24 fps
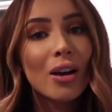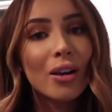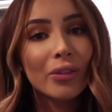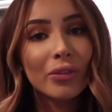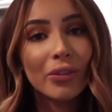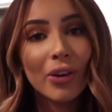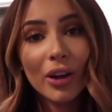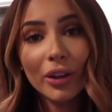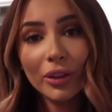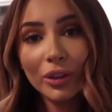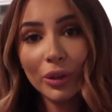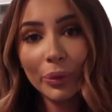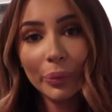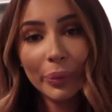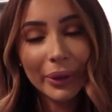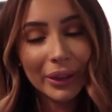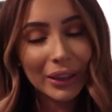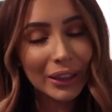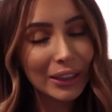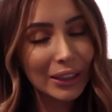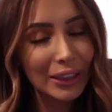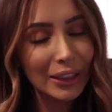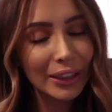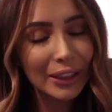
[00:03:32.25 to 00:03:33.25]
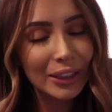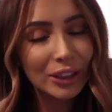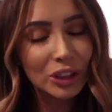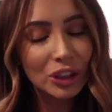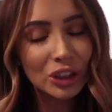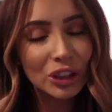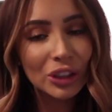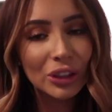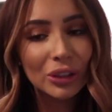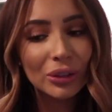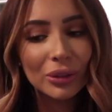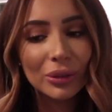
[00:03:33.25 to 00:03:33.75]
vulnerability
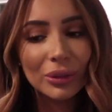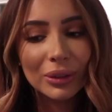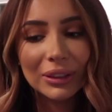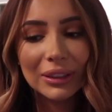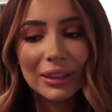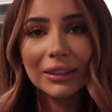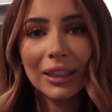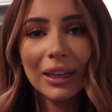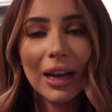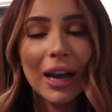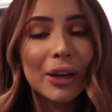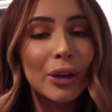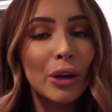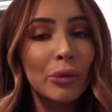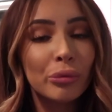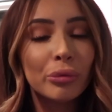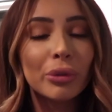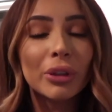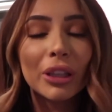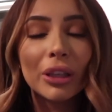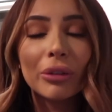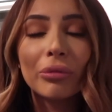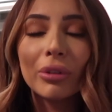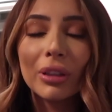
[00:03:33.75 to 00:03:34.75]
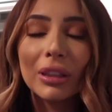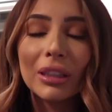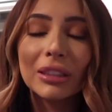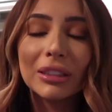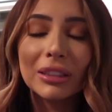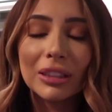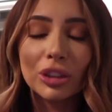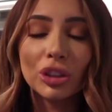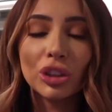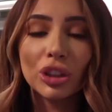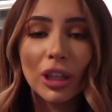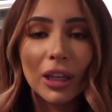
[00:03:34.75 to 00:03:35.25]
issues. It's like I really, really
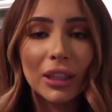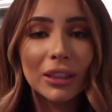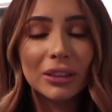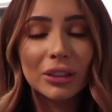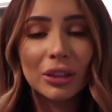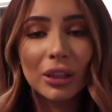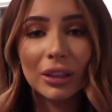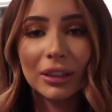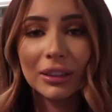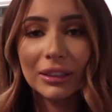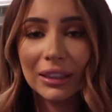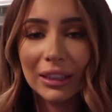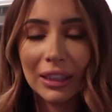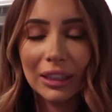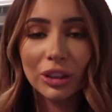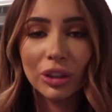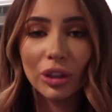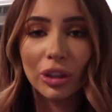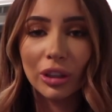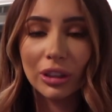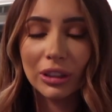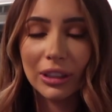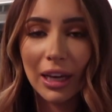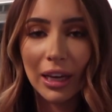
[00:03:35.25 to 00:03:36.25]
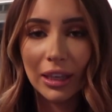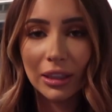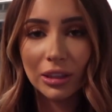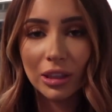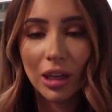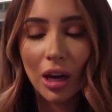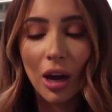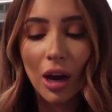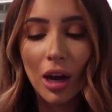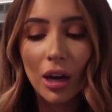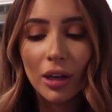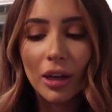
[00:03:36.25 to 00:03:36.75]
suggest listening to her TED
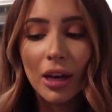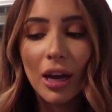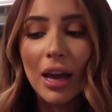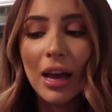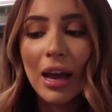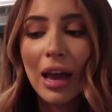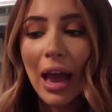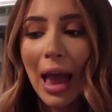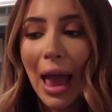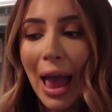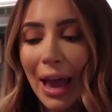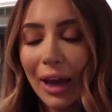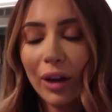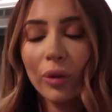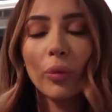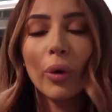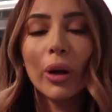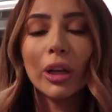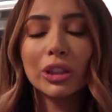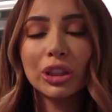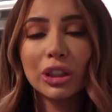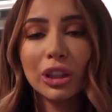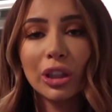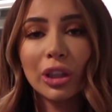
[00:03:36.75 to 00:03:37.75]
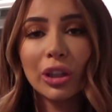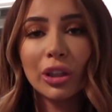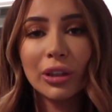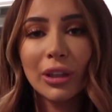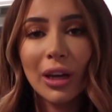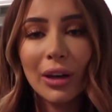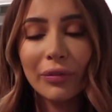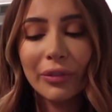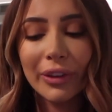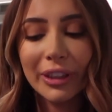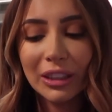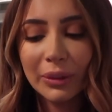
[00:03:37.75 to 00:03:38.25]
Talk and watching her
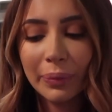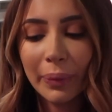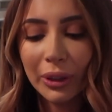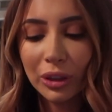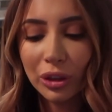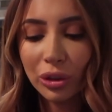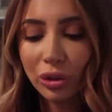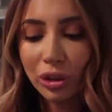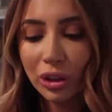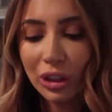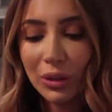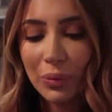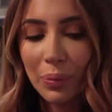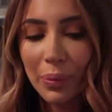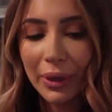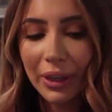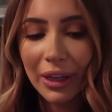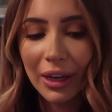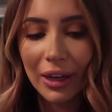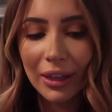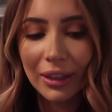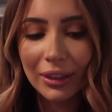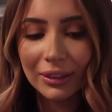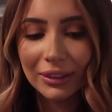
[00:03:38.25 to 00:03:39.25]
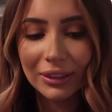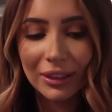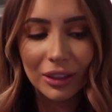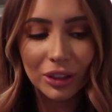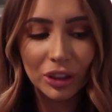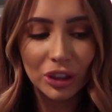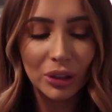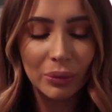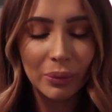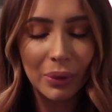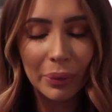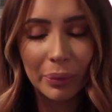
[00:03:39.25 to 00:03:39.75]
Netflix special just because
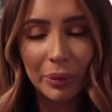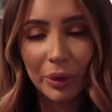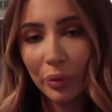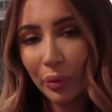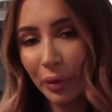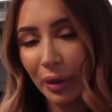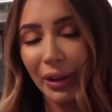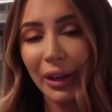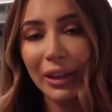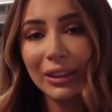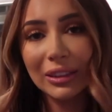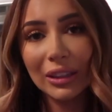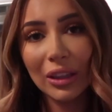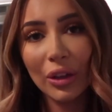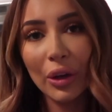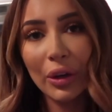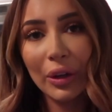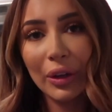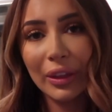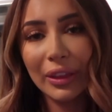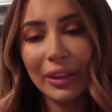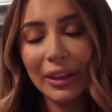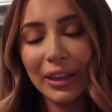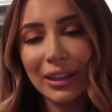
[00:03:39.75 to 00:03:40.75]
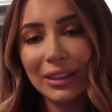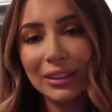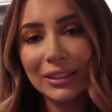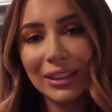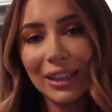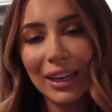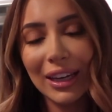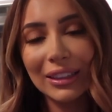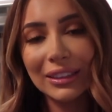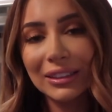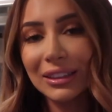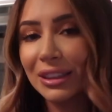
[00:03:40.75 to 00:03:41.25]
she made me realize a lot of things
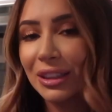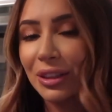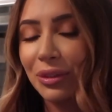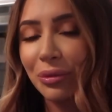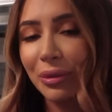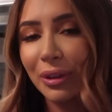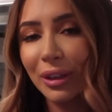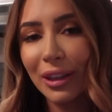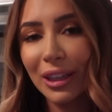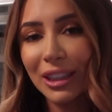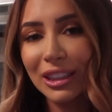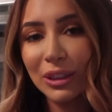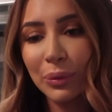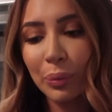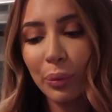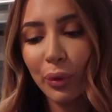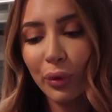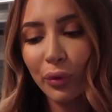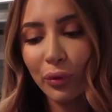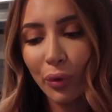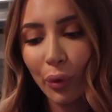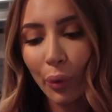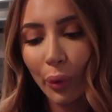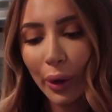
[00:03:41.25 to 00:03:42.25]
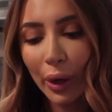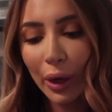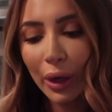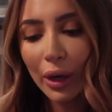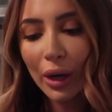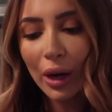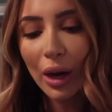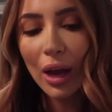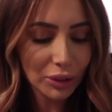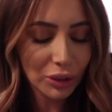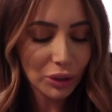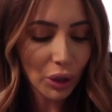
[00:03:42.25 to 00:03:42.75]
that I didn't realize
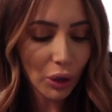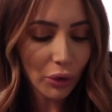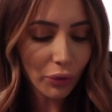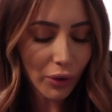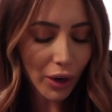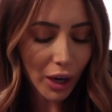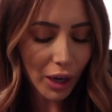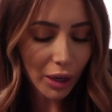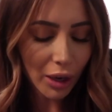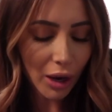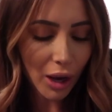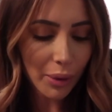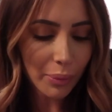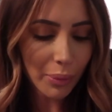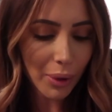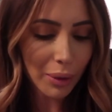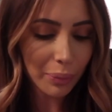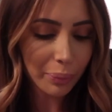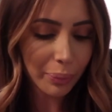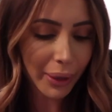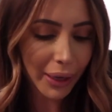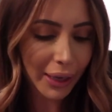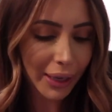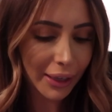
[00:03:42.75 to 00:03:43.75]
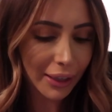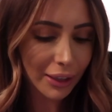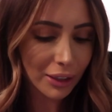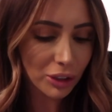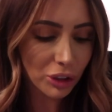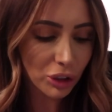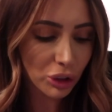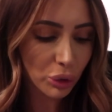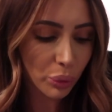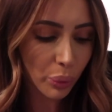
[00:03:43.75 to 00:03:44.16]
before. So far, I'm on page